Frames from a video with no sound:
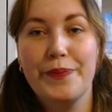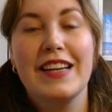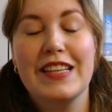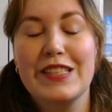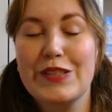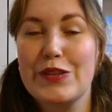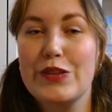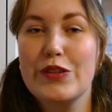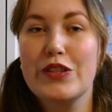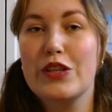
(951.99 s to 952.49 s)

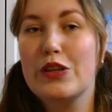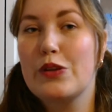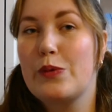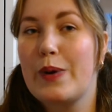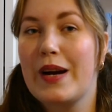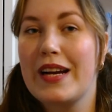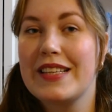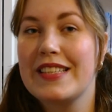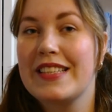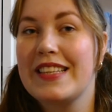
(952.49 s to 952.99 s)
It's also
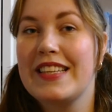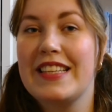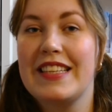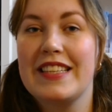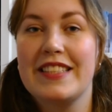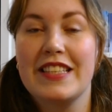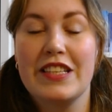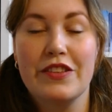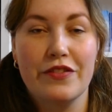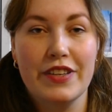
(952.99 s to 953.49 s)
quite an
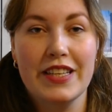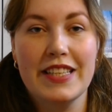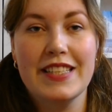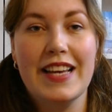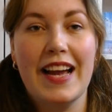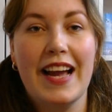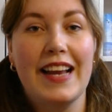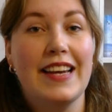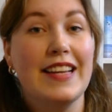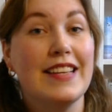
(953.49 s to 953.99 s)
easy read.
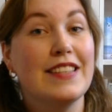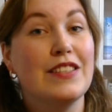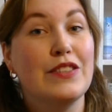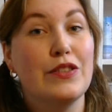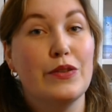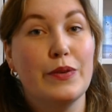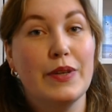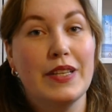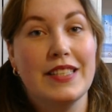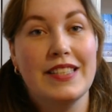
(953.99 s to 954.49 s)
I listened
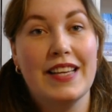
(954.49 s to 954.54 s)
to it